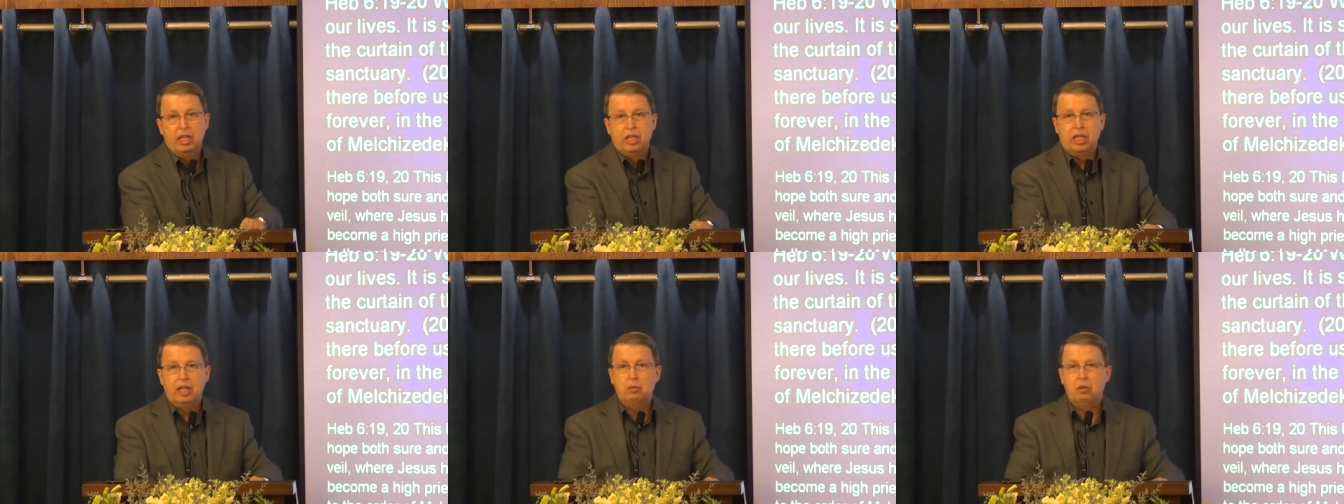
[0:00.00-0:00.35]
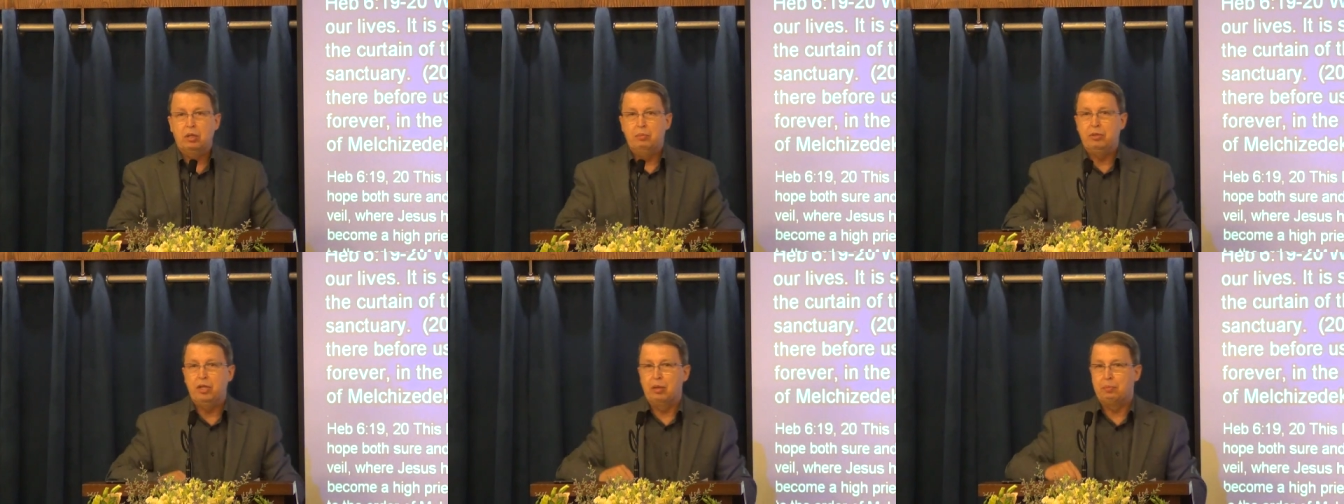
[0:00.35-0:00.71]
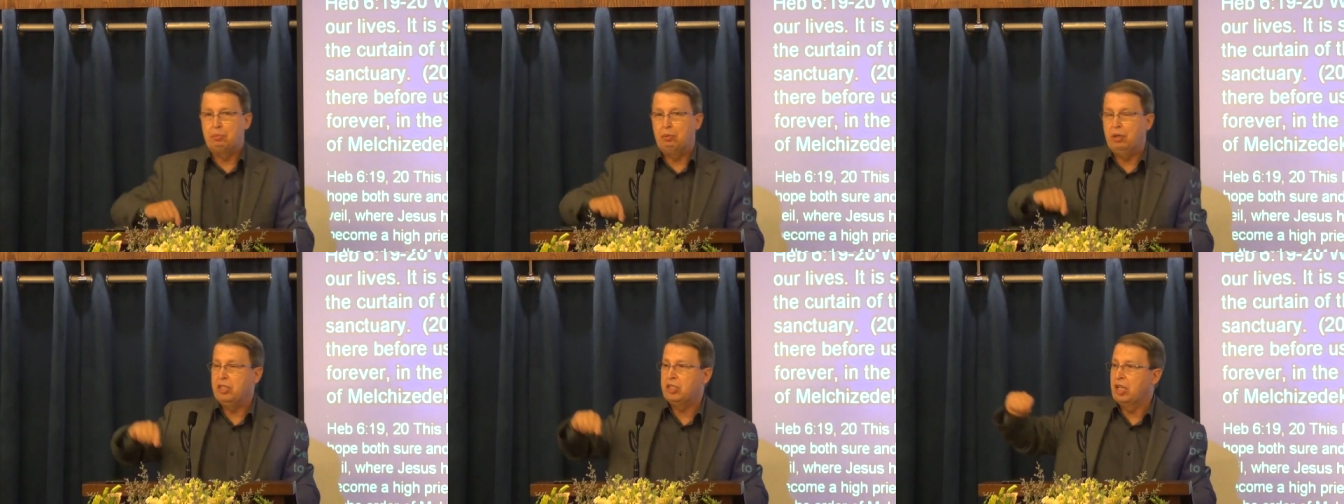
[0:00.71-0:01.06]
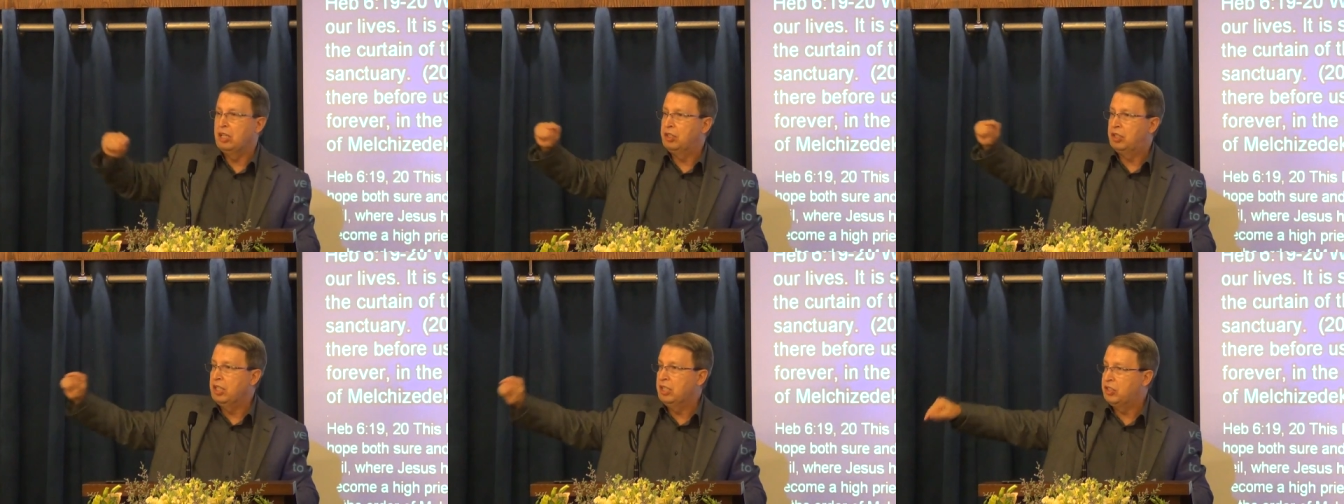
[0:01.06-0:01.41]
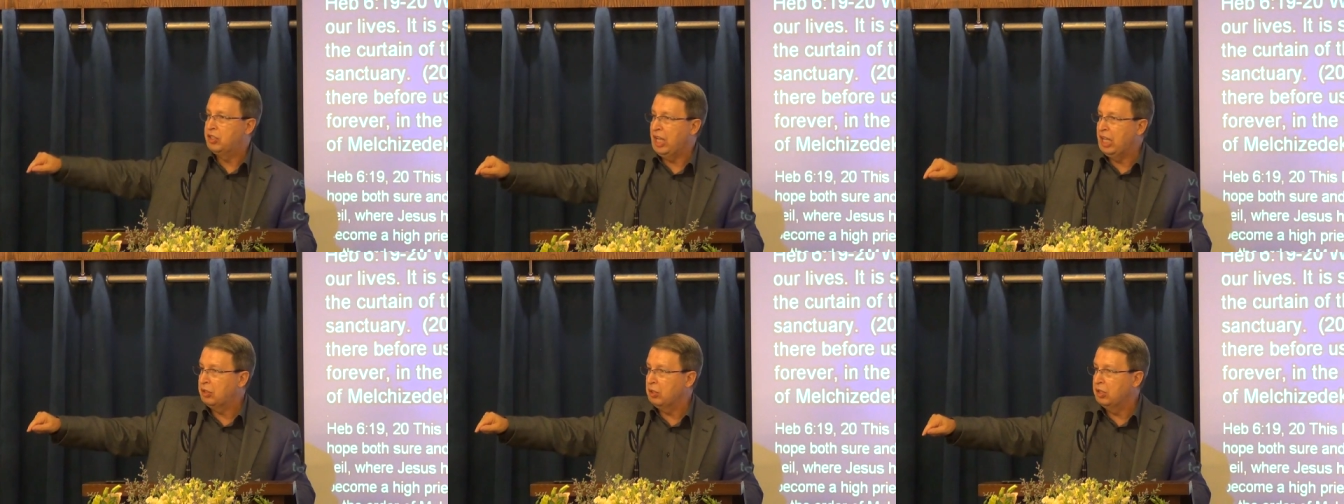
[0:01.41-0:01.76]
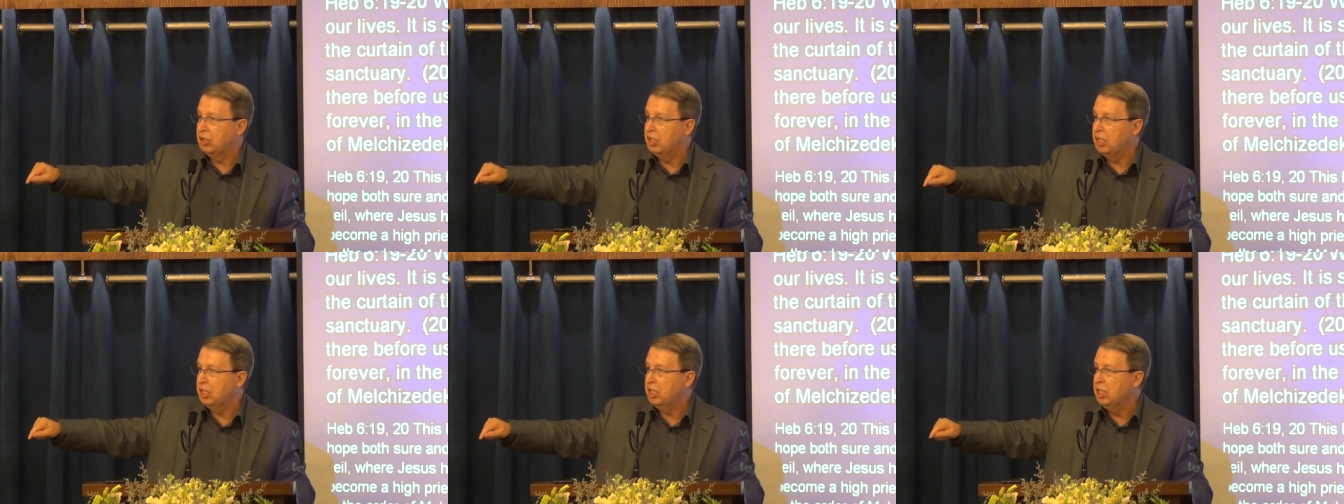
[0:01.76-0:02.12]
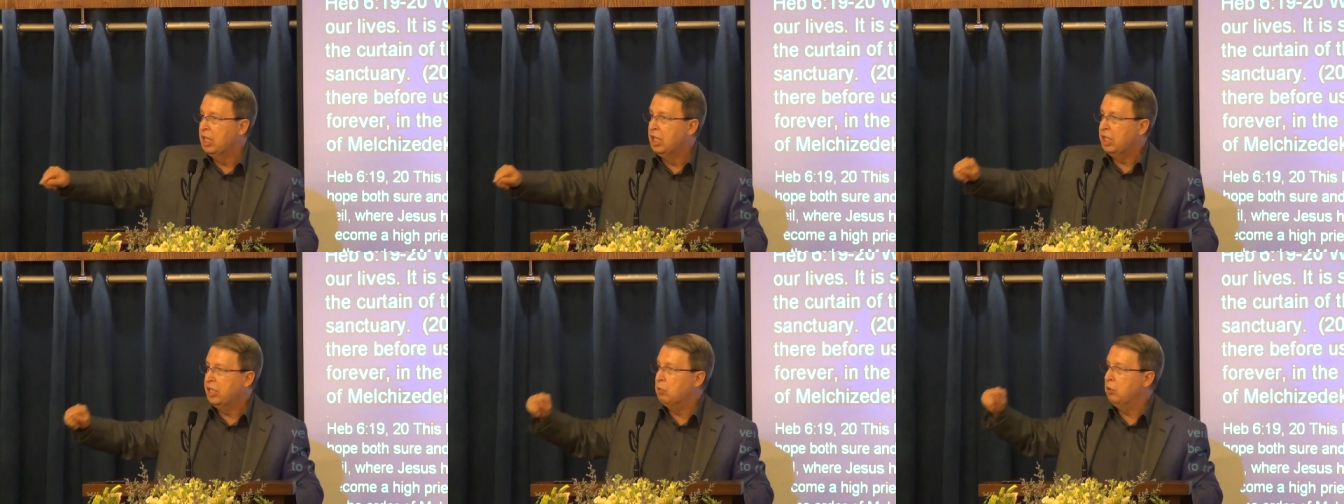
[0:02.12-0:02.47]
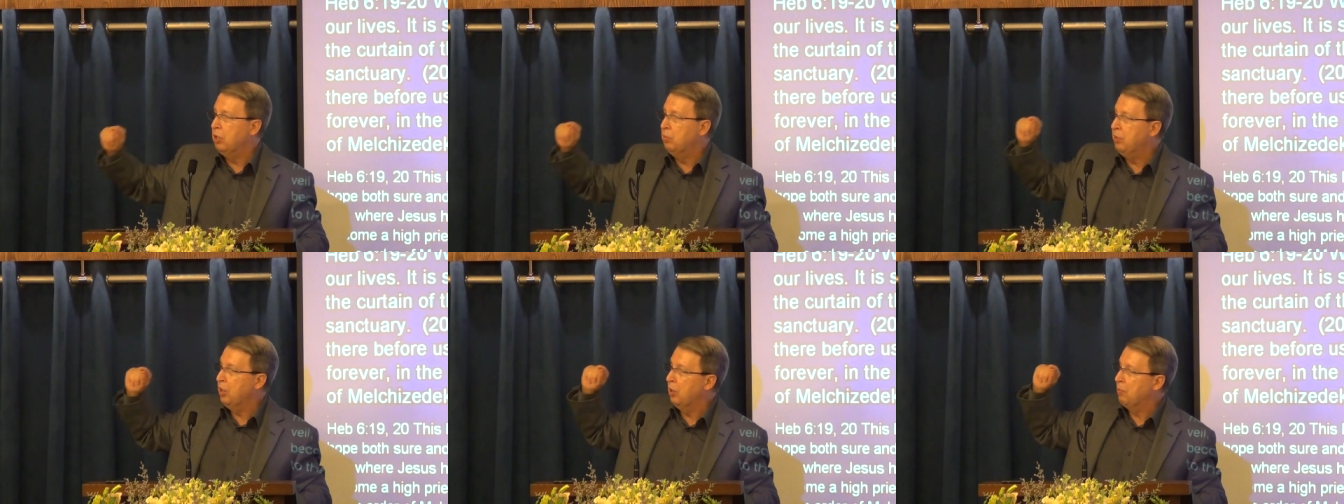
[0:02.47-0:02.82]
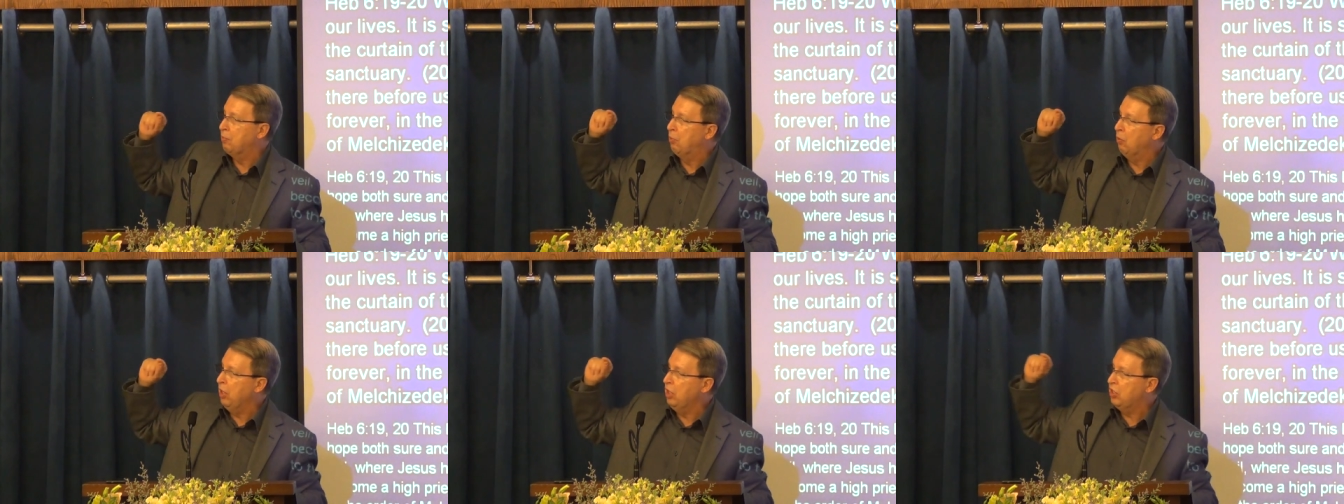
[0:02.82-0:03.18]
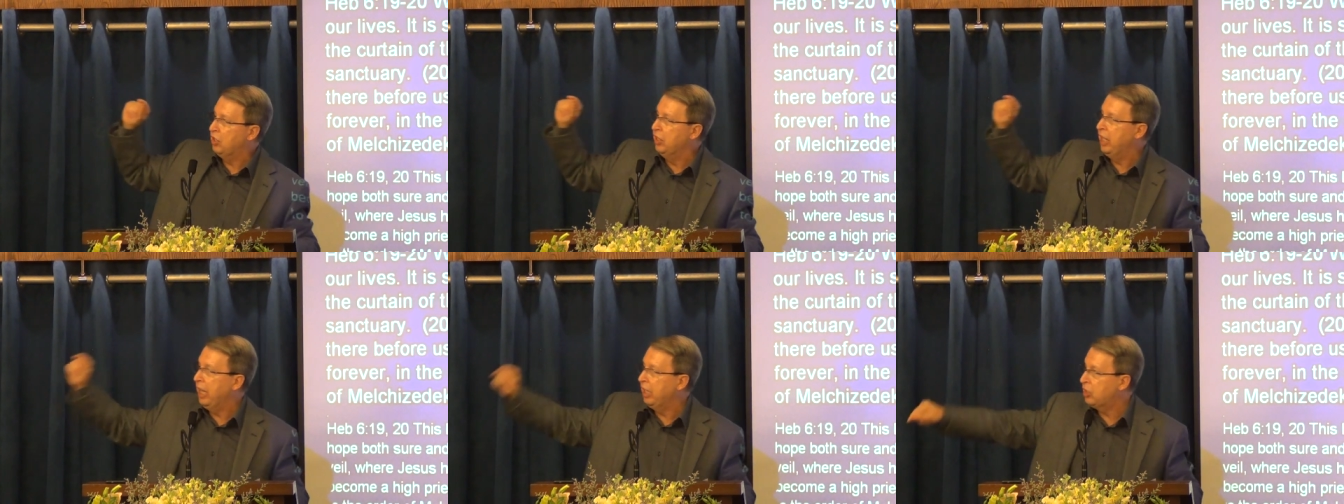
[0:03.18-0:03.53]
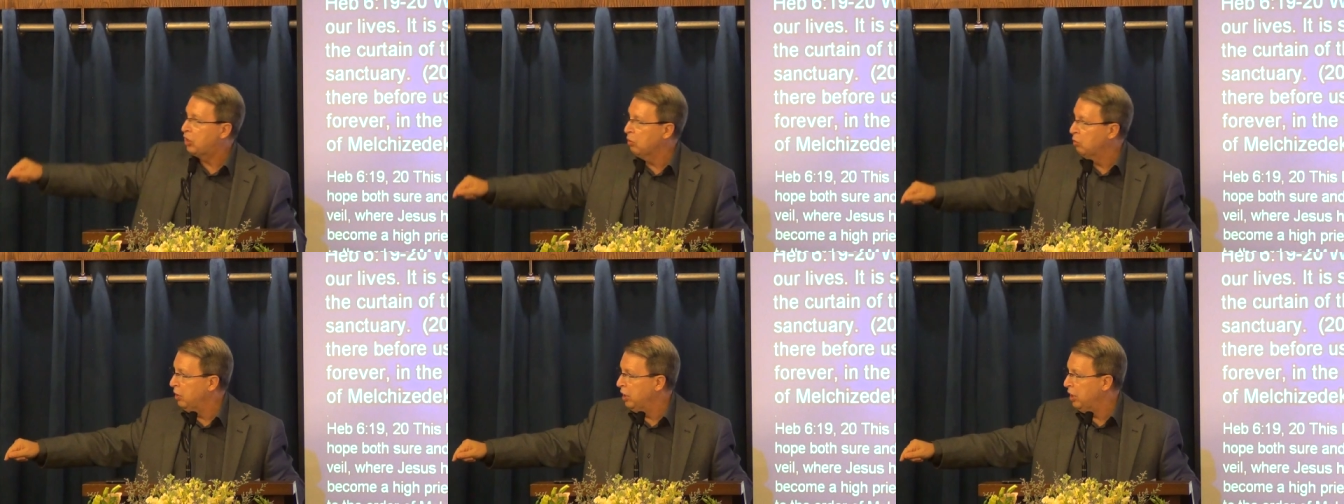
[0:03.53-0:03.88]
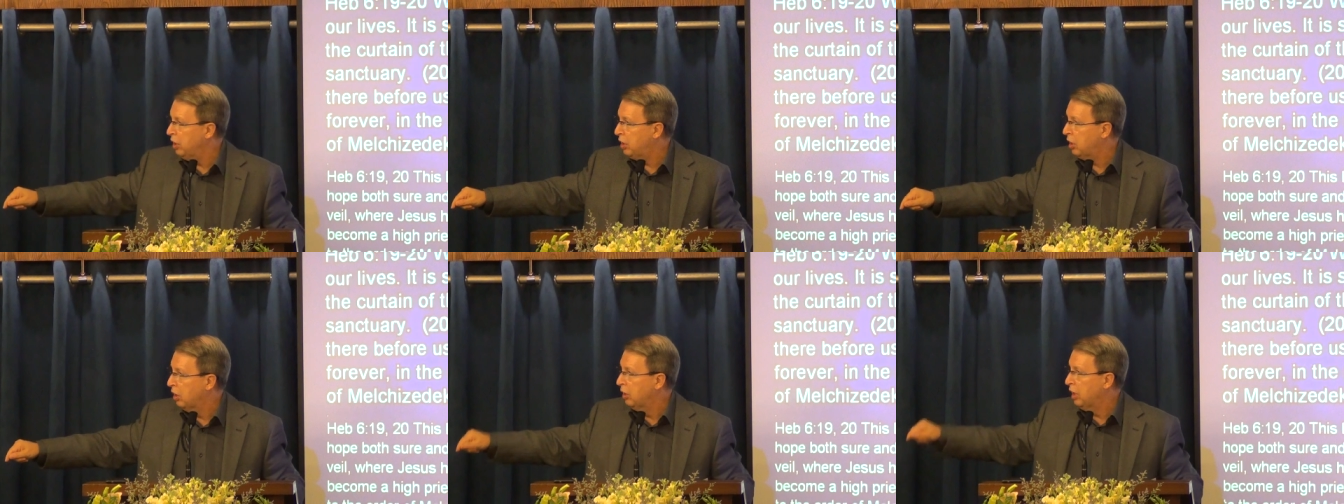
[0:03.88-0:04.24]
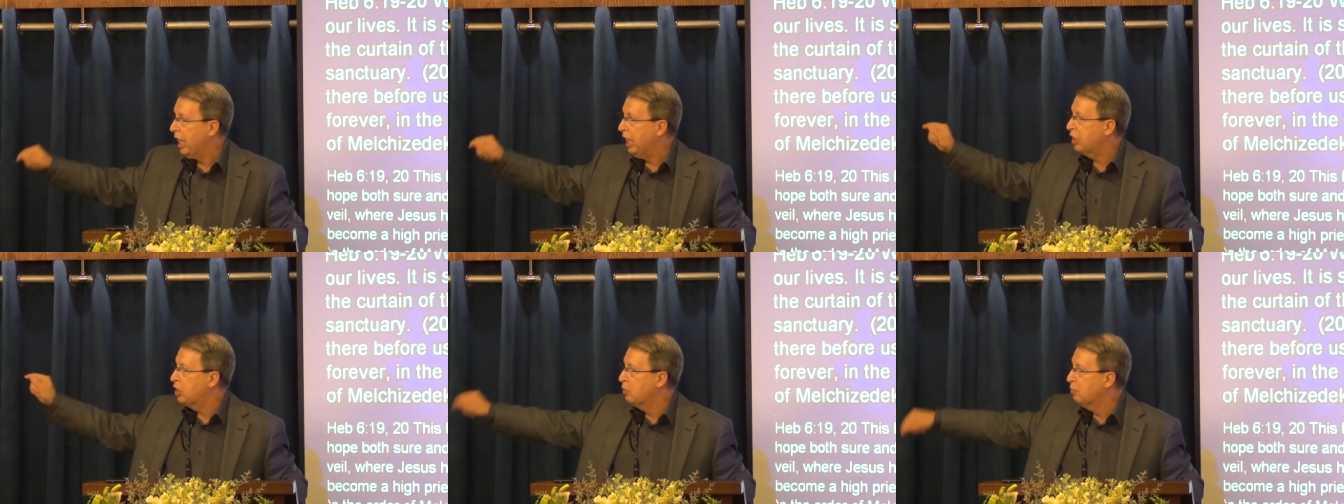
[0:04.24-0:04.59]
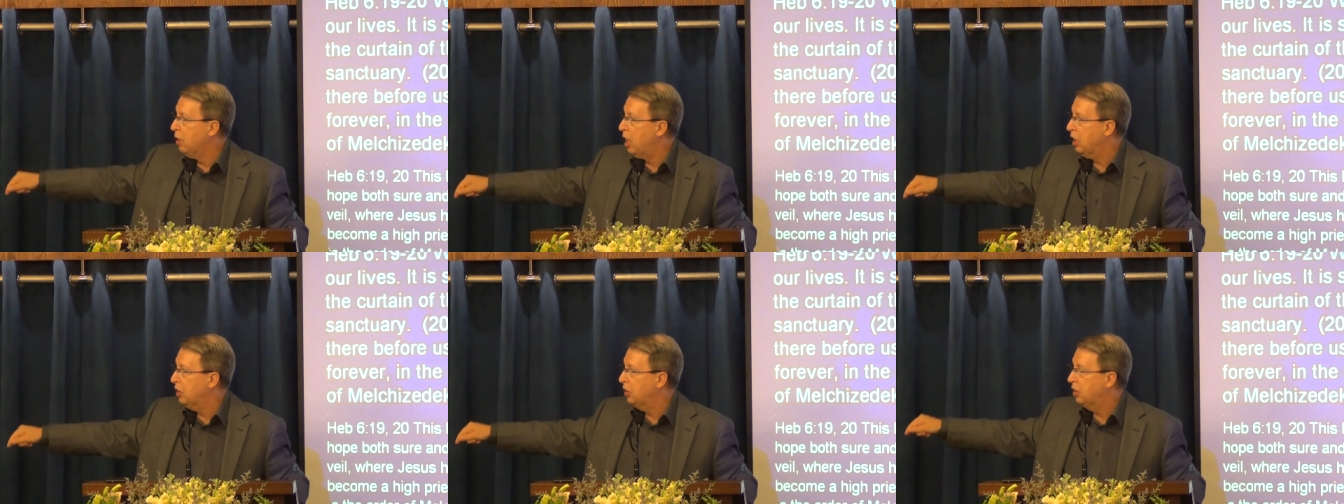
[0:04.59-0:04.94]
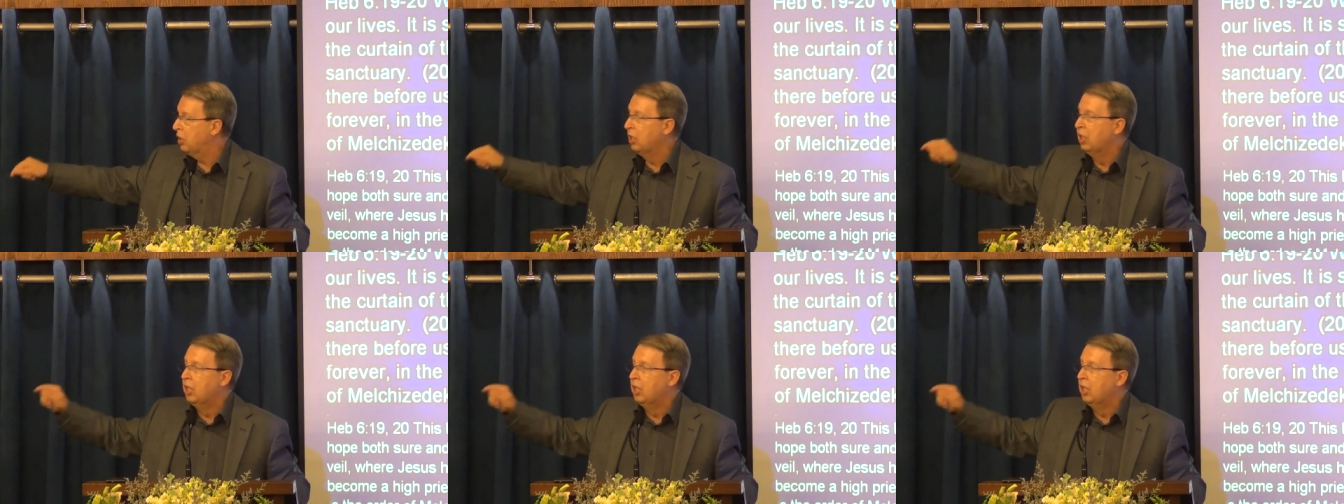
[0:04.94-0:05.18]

He will be a priest until Saturday. He will be a priest next week, next month,